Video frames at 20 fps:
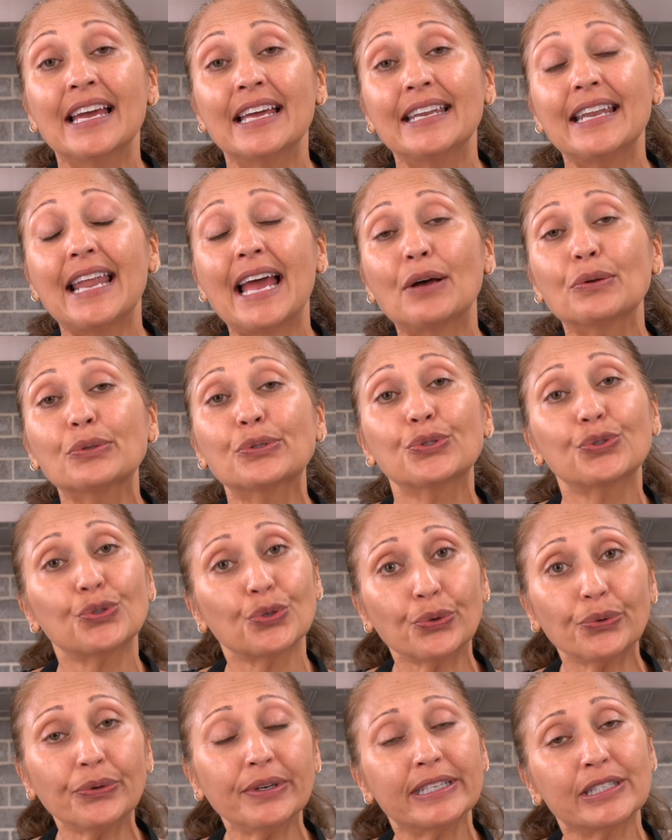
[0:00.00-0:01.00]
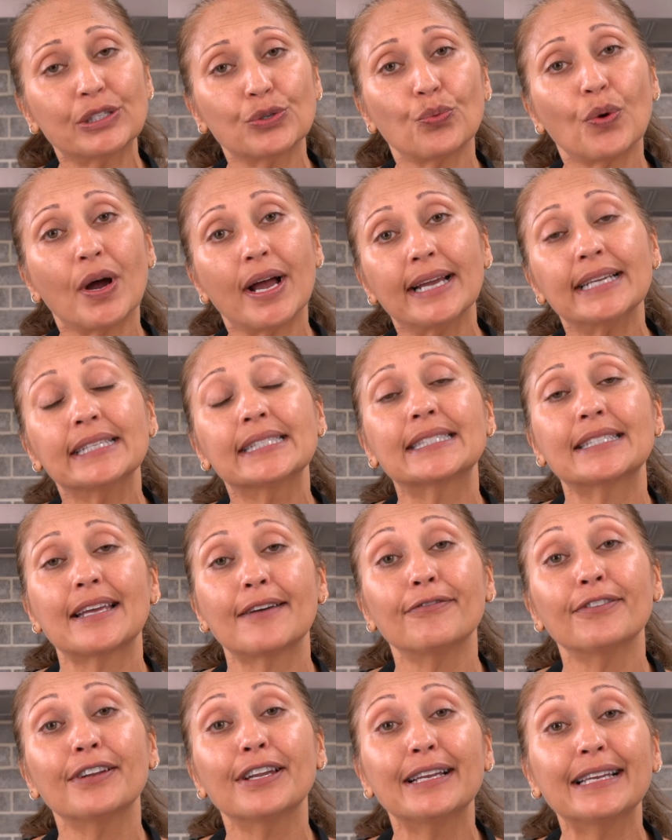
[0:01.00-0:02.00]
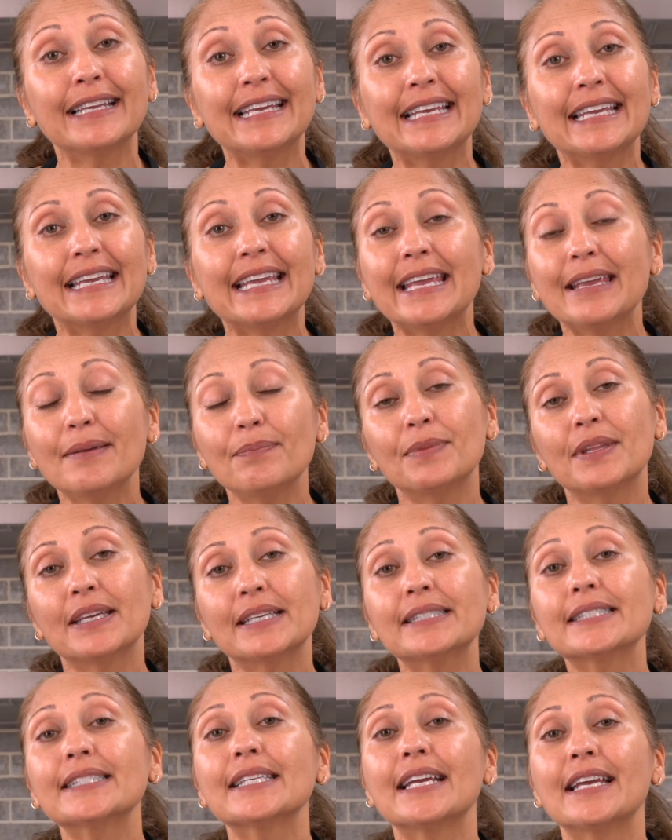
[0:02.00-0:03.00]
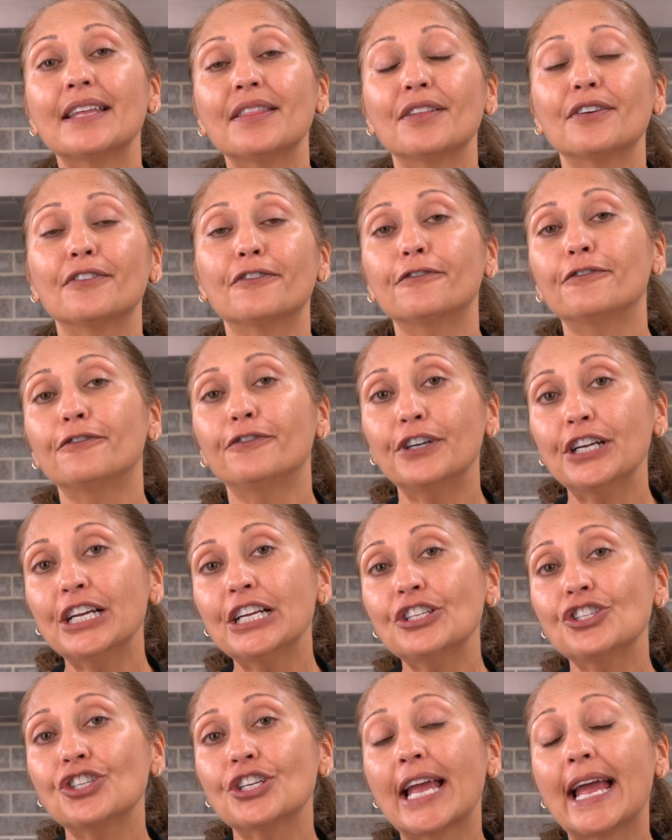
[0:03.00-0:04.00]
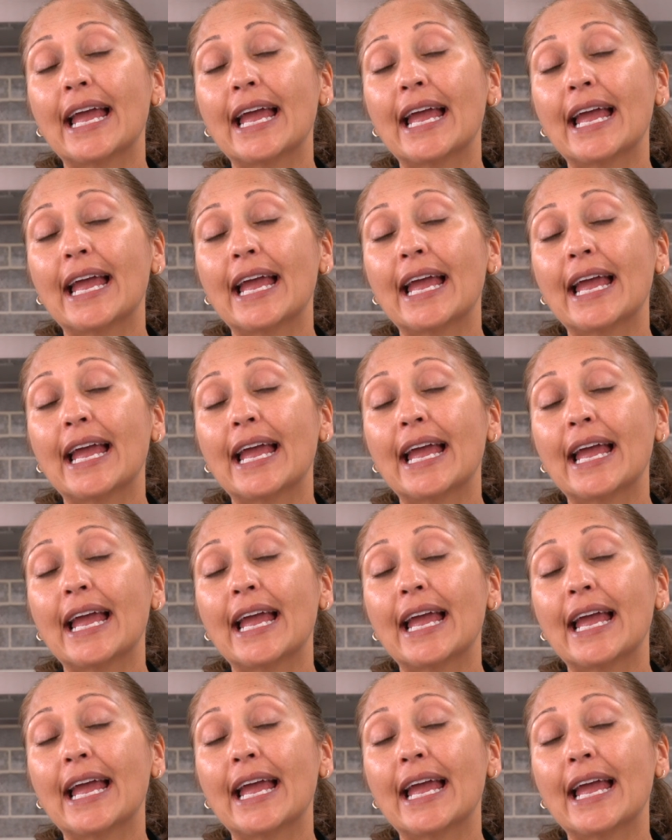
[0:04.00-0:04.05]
Now, storage wise, definitely keep this in the fridge,